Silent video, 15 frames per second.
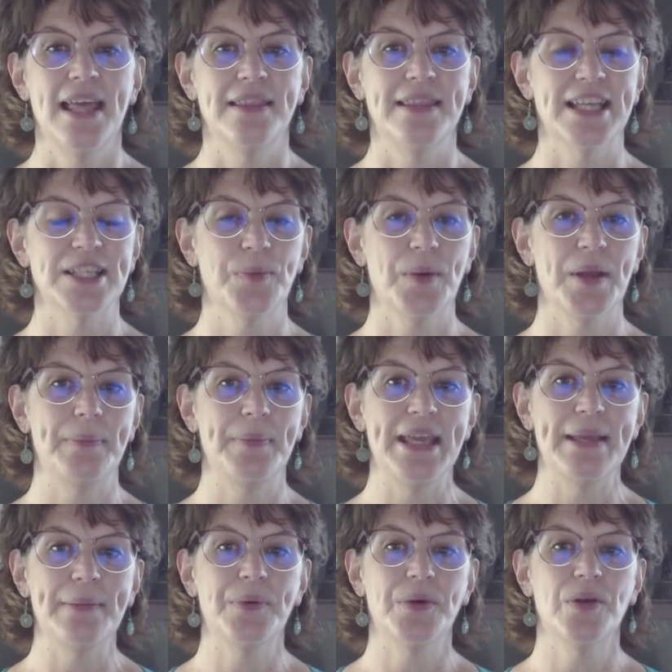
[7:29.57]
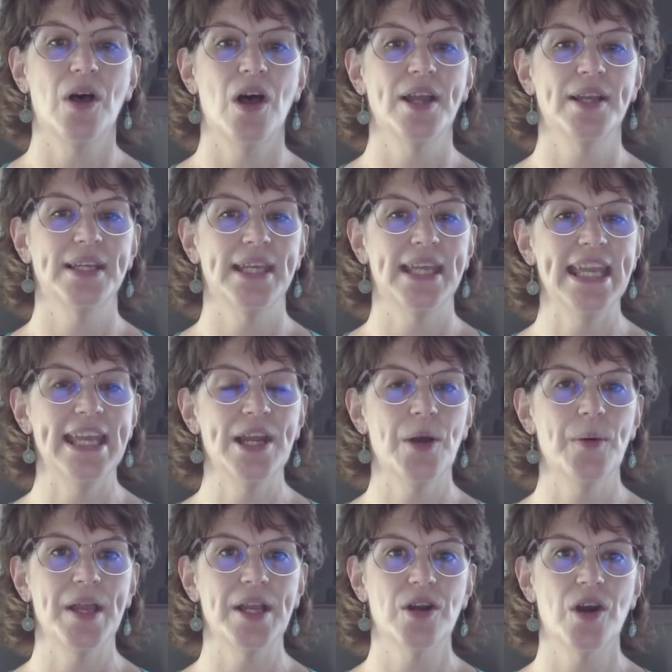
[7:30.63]
That's why people on
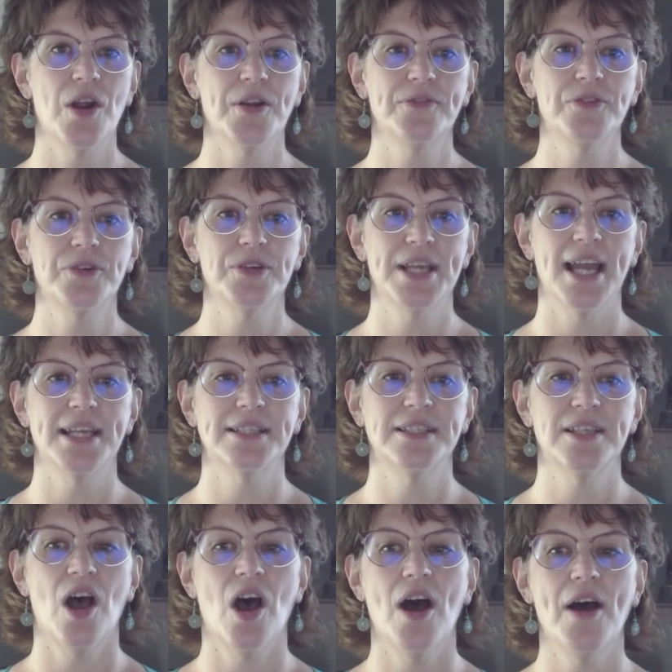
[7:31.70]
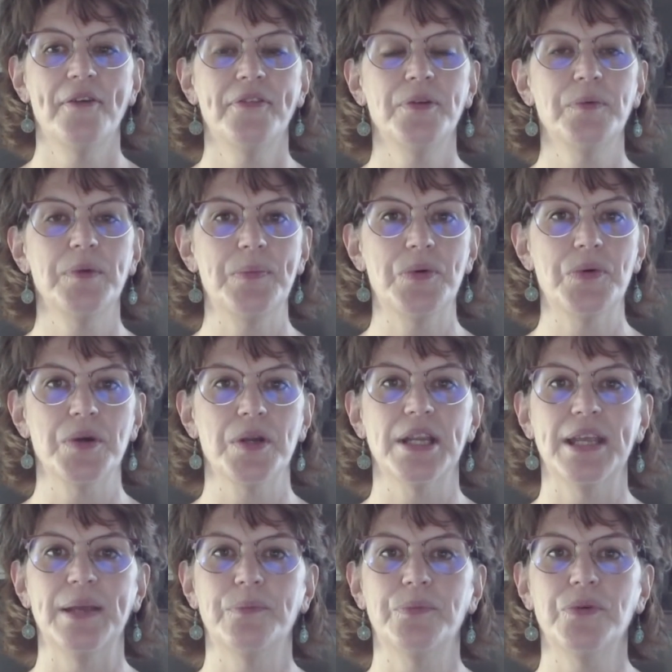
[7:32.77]
keto and carnivore diets often
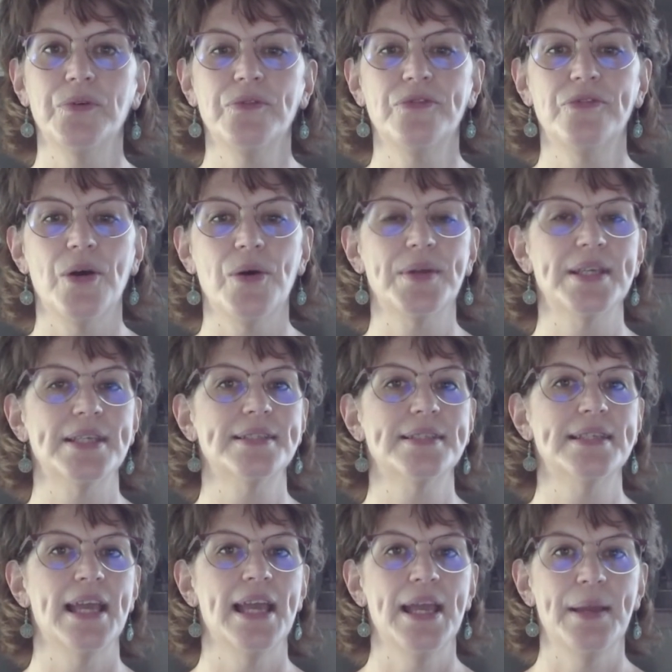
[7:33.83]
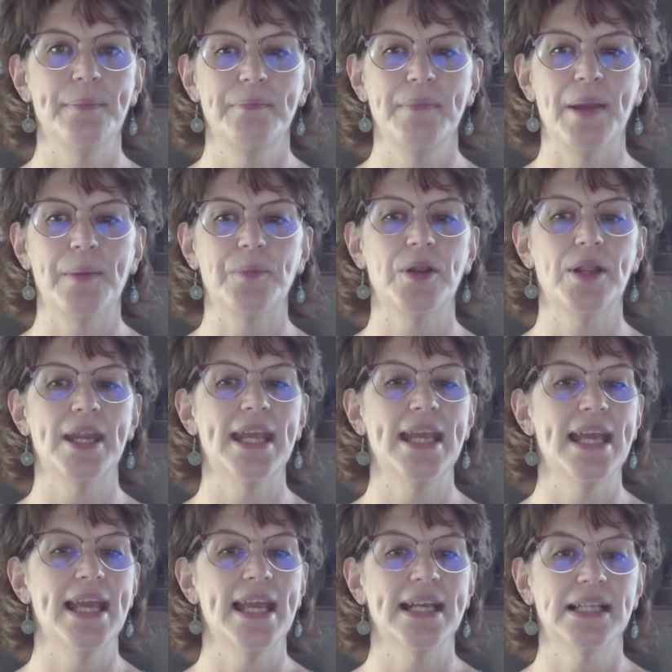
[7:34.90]
report improved focus, memory,
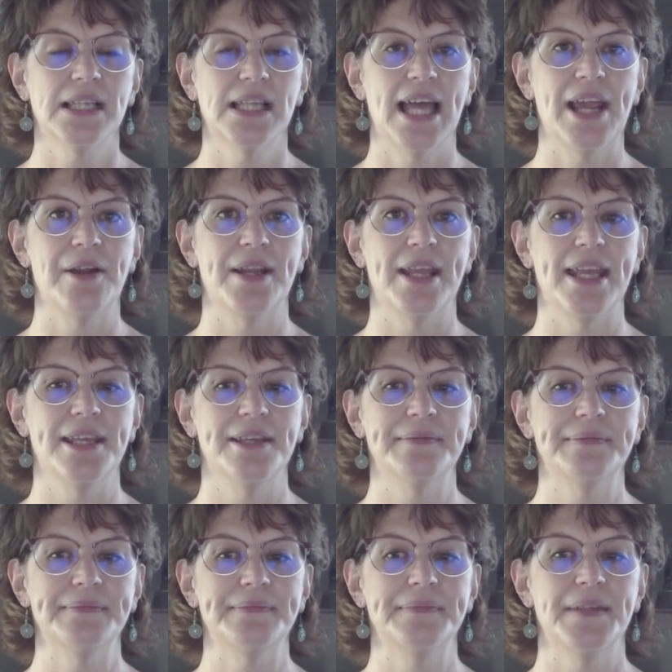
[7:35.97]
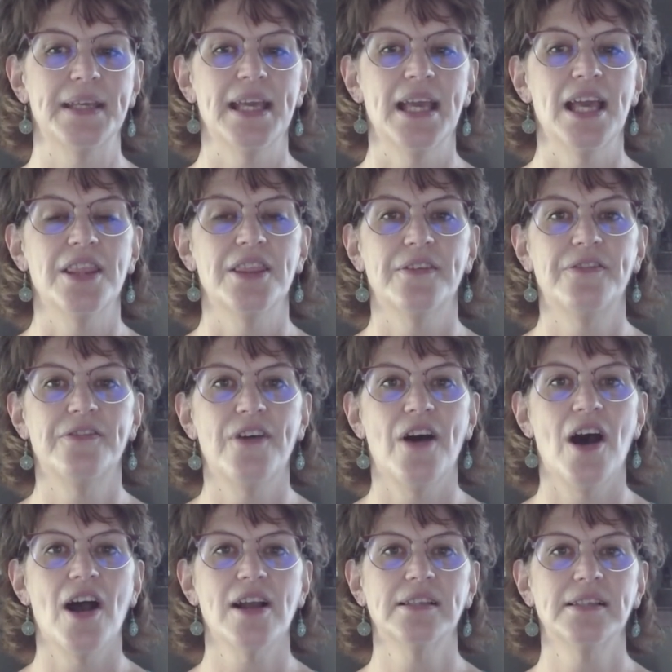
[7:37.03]
clarity. The
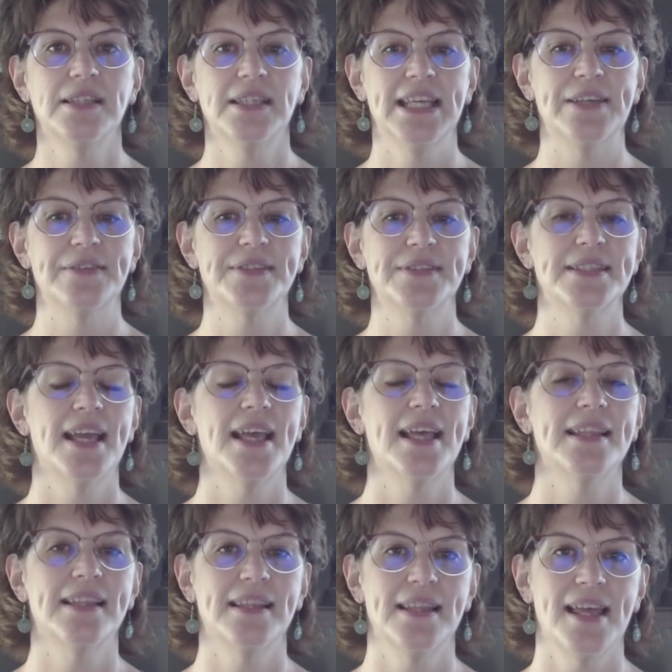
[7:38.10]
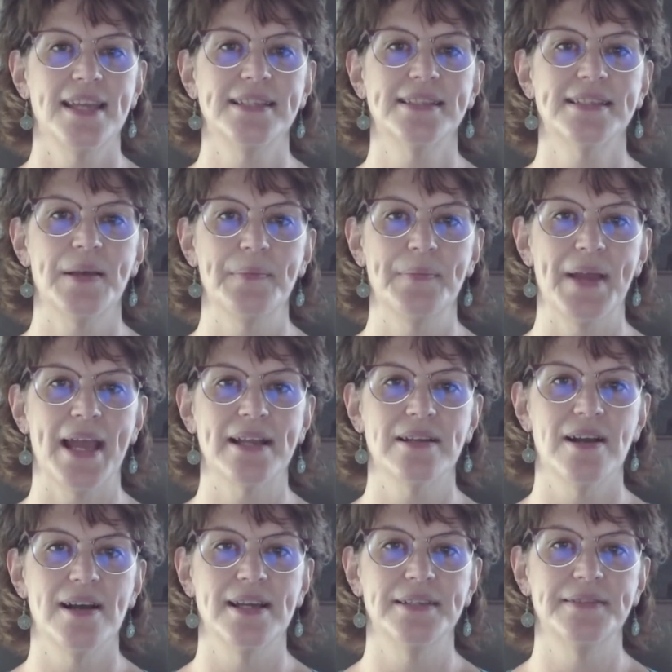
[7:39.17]
fog lifts, the lights come back
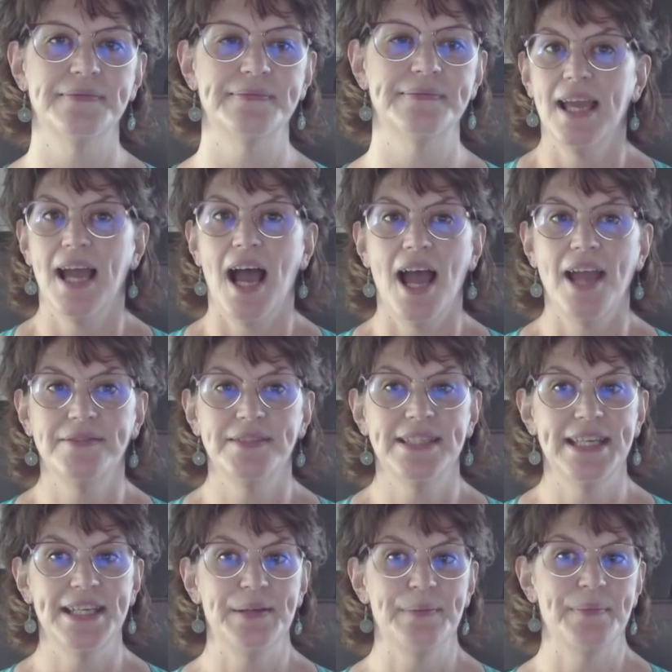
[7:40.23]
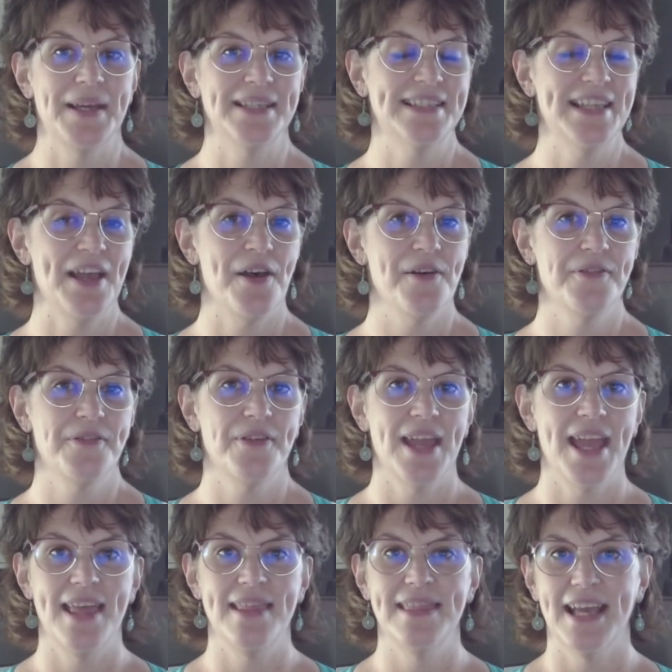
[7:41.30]
on. I've seen it myself,
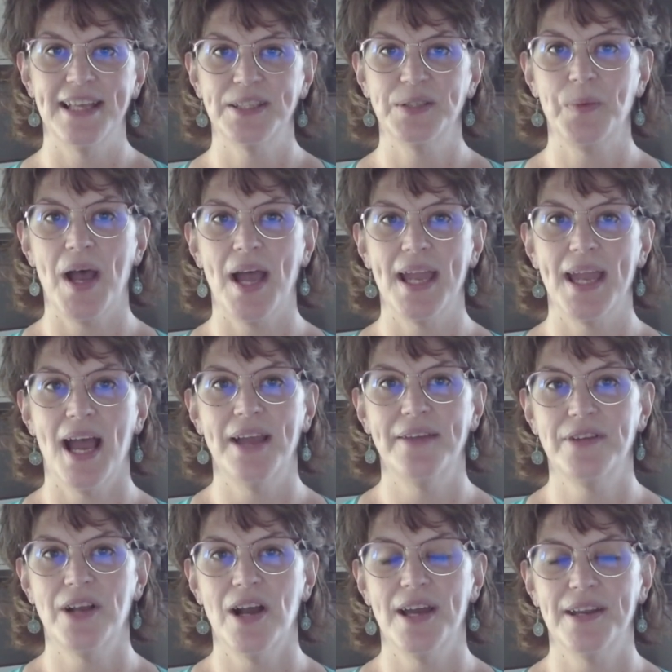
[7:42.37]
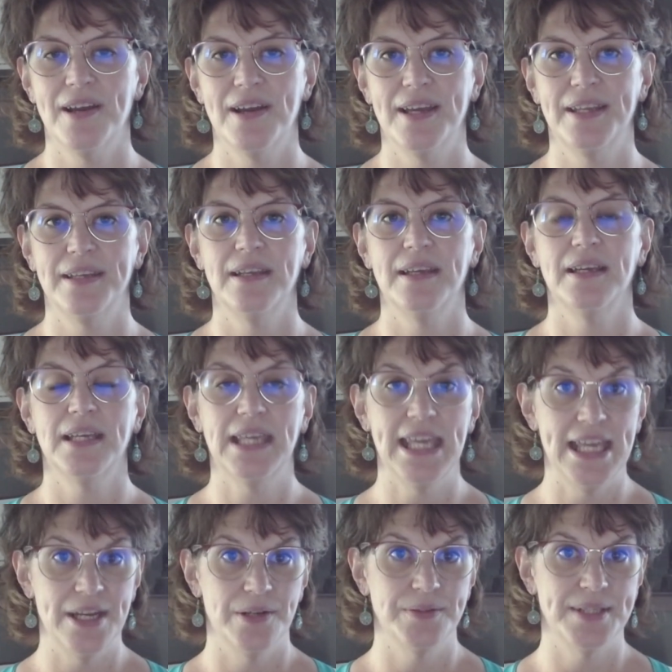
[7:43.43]
and that's why I've gone on a
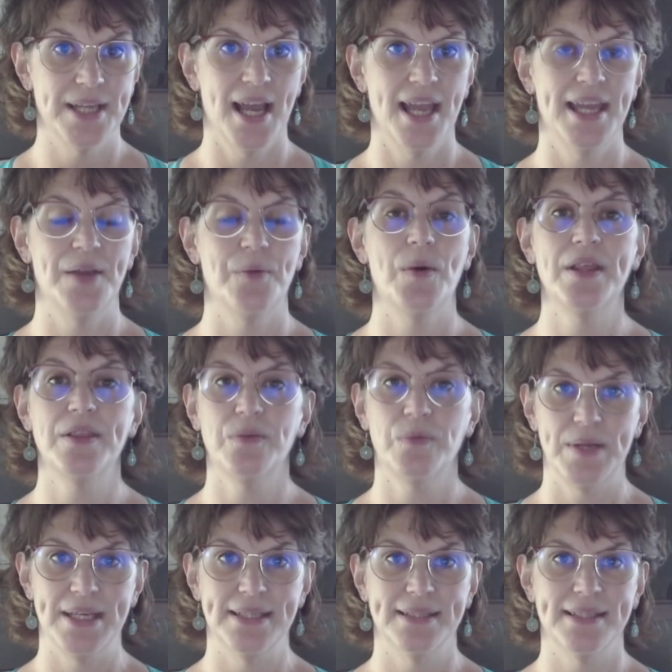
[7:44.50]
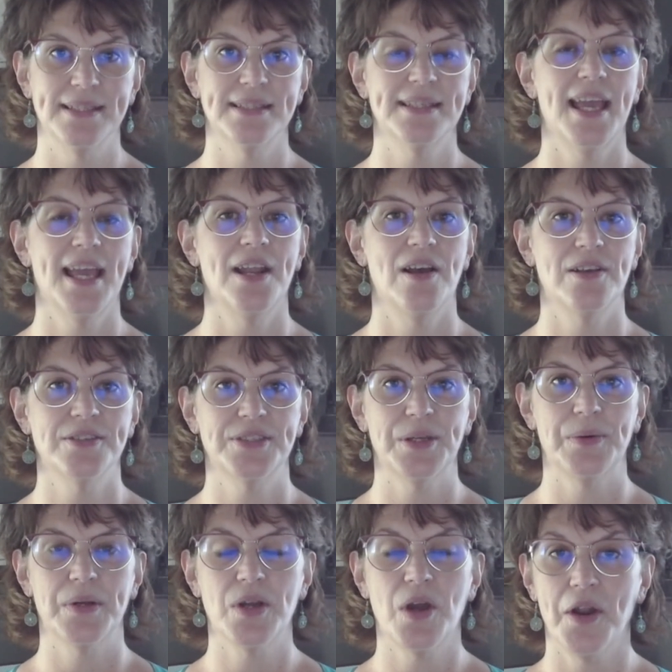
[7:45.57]
keto diet, one of the reasons, and
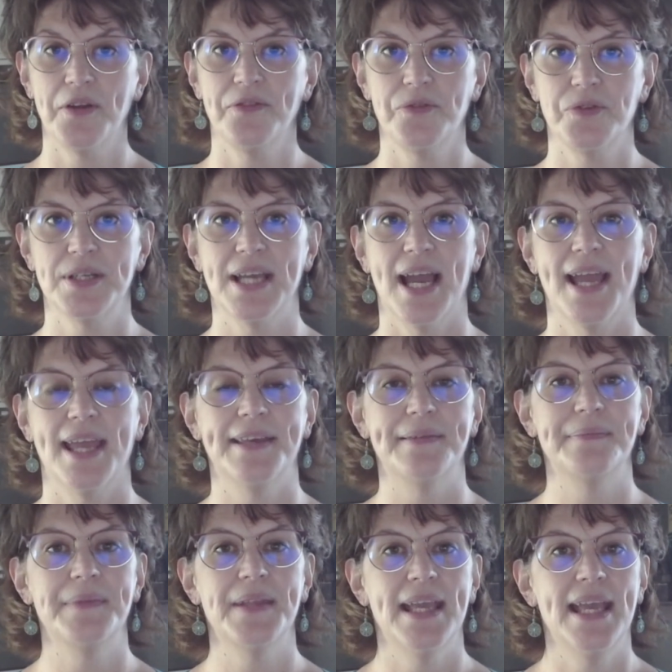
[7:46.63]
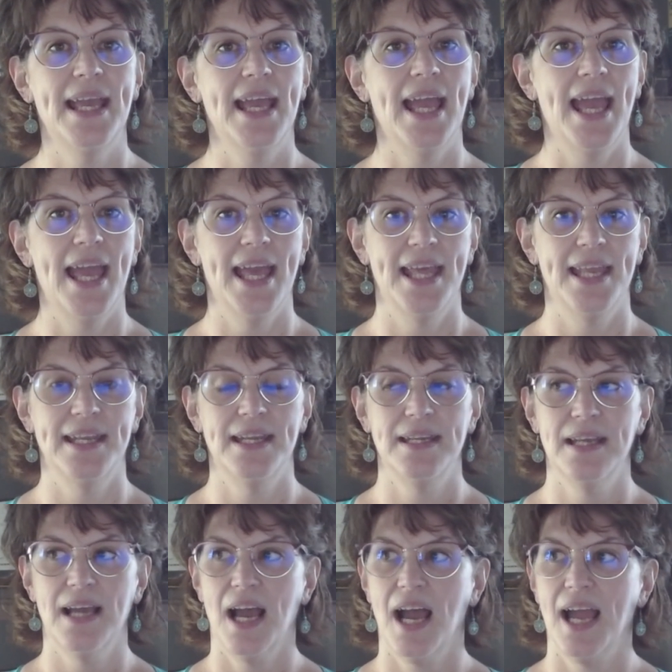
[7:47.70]
also a carnivore diet. And
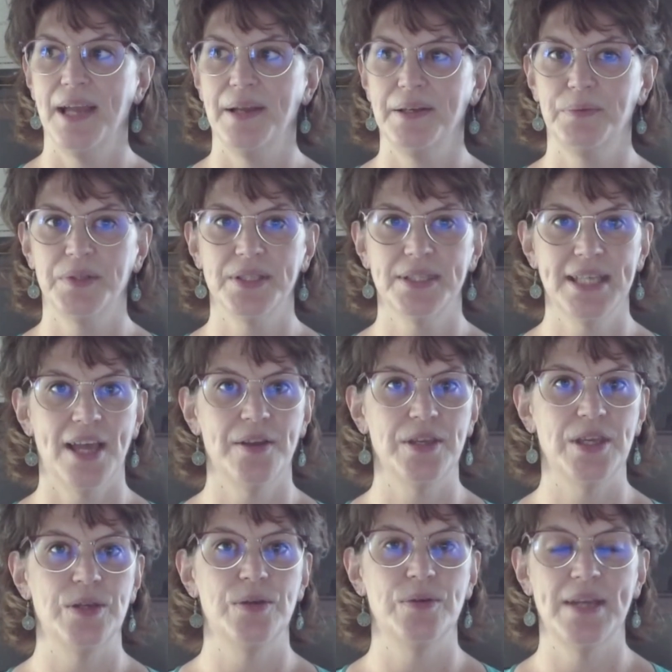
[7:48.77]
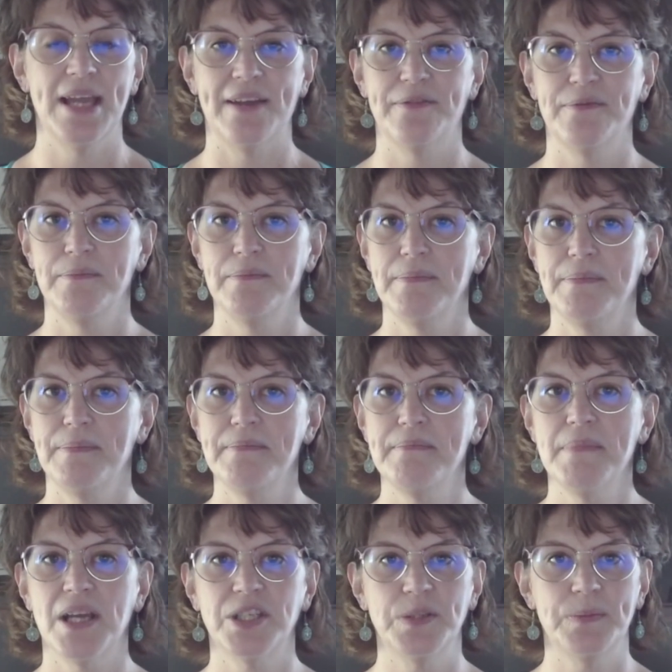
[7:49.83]
I will tell you, you have
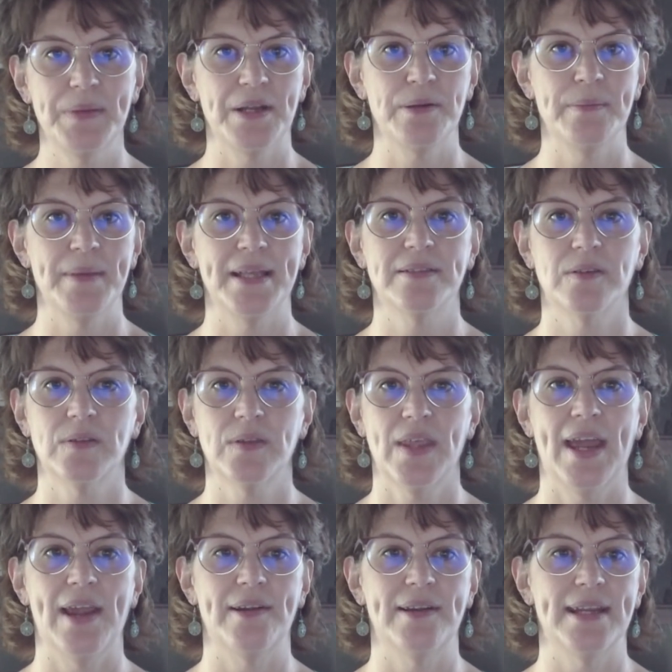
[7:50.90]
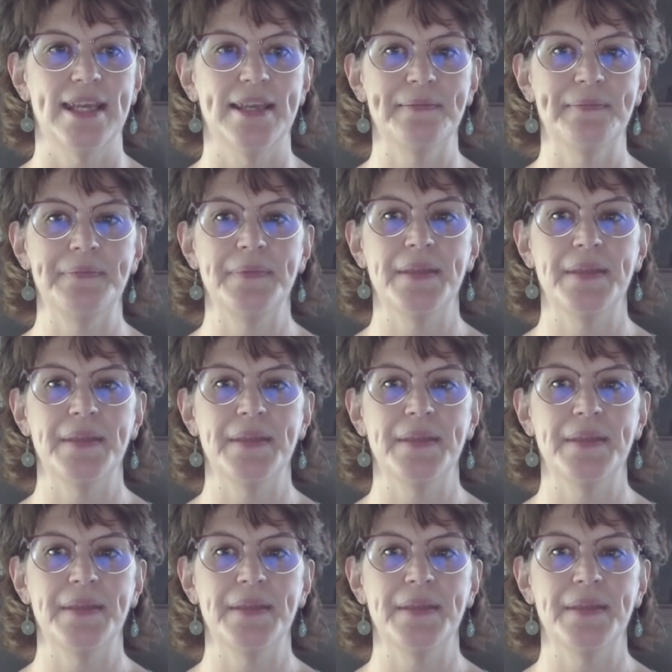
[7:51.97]
much better mental clarity.